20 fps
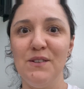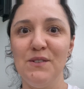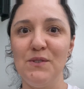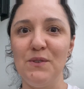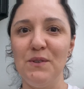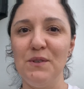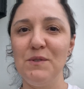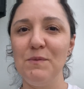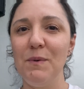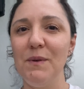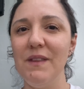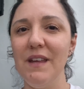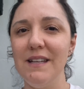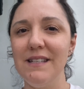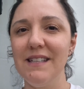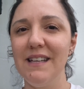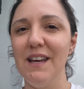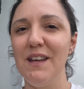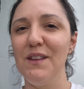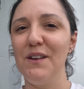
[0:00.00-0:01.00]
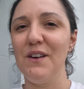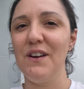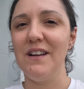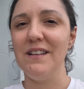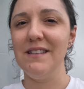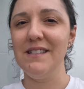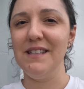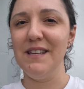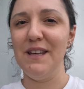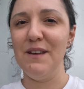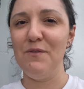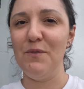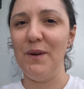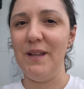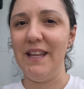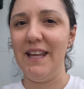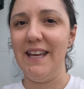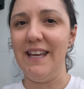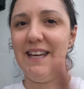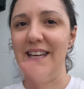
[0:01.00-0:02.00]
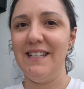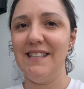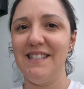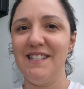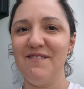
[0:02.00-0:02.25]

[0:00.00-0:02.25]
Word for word: So let's put that together and see if we like it.